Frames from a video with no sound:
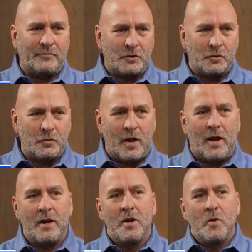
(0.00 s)
to do that.
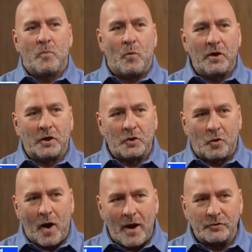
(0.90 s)
But we can
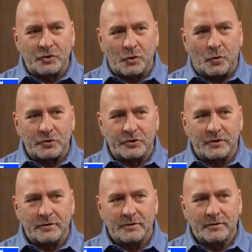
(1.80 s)
crowdsource it
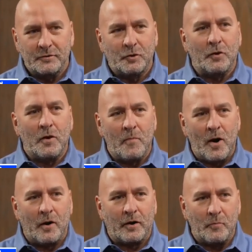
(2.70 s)
to the
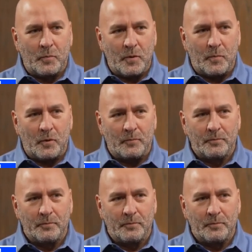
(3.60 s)
American people.